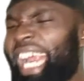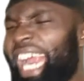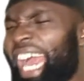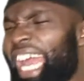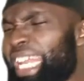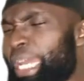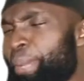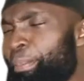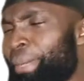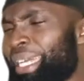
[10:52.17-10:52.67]

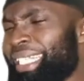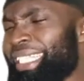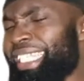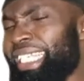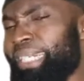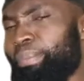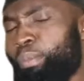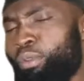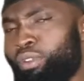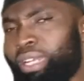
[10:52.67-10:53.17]

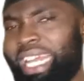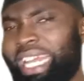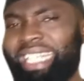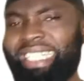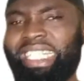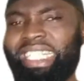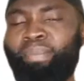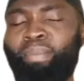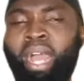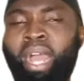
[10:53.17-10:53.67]
kalimatin
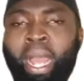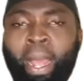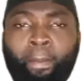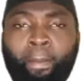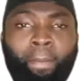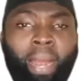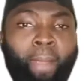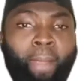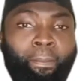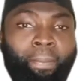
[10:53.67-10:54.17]
munasiba,
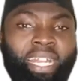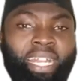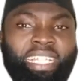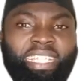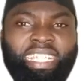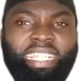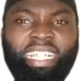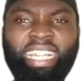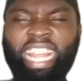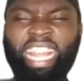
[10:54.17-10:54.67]
by
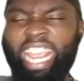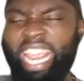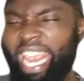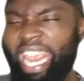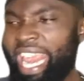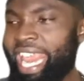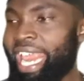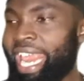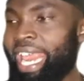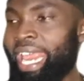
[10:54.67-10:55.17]
placing
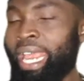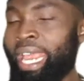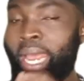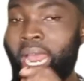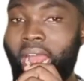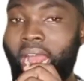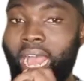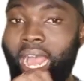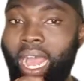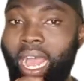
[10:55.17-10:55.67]

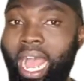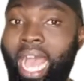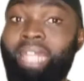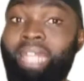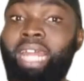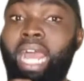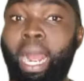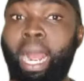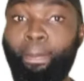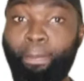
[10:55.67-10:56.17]

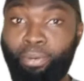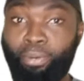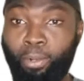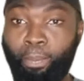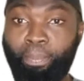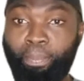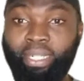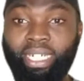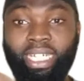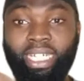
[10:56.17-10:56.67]
an
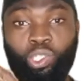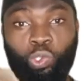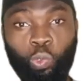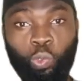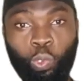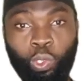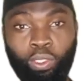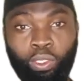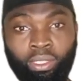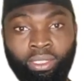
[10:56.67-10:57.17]
appropriate
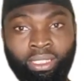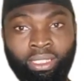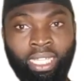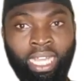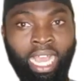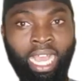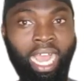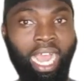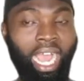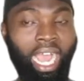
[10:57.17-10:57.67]
word.
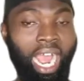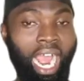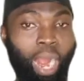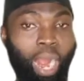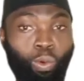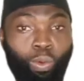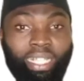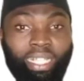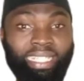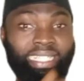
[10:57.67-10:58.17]

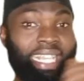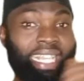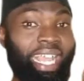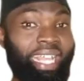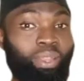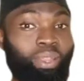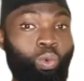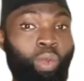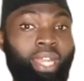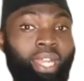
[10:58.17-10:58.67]
And we said